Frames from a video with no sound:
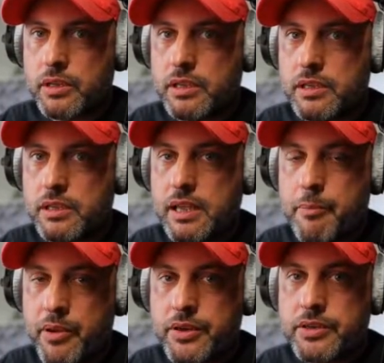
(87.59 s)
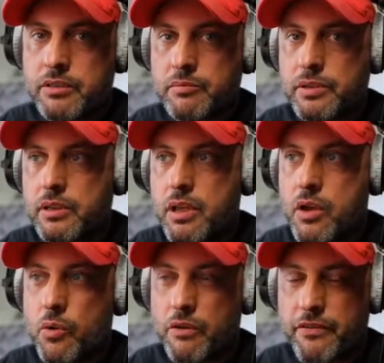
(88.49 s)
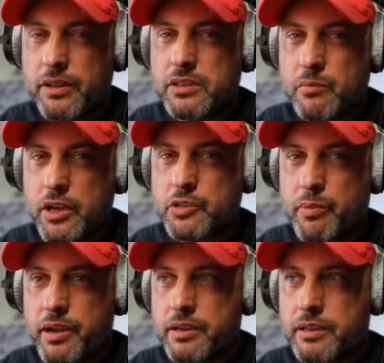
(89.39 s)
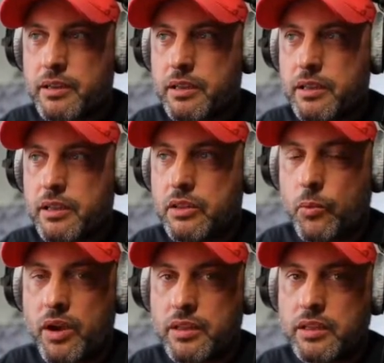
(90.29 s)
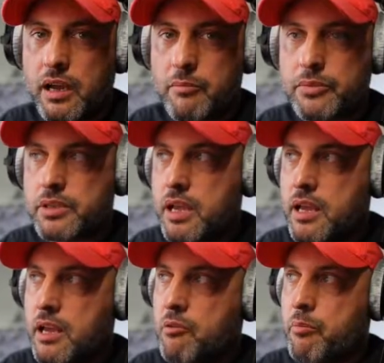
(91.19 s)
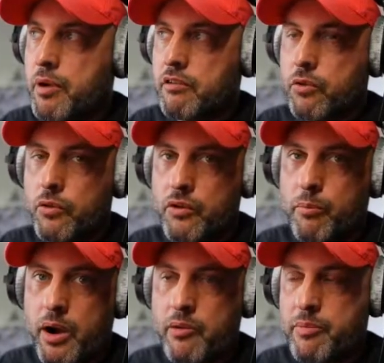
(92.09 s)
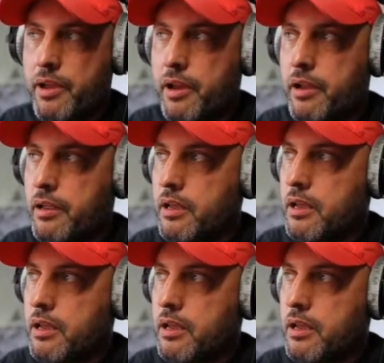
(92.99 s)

it appears to be or feels much better than the one that comes by default from Power BI.